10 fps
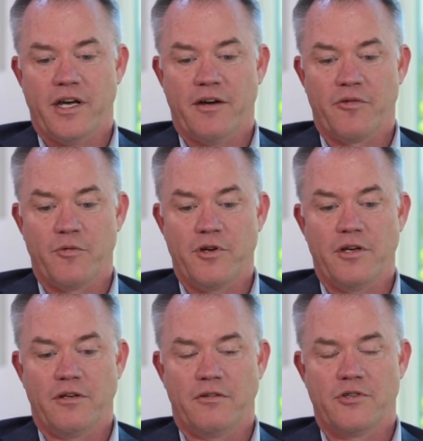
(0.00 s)
have
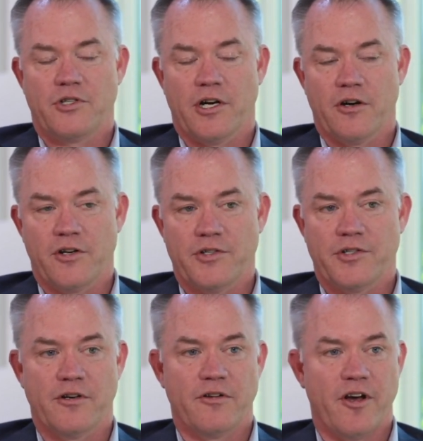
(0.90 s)
3 charities
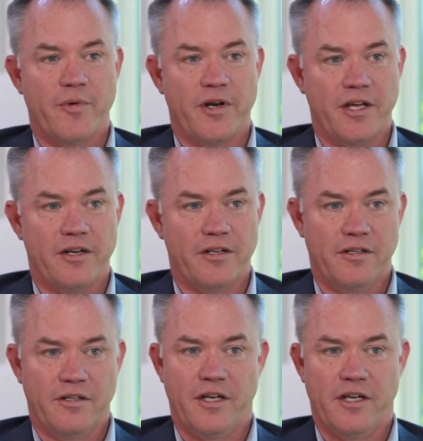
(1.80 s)
that are nominated,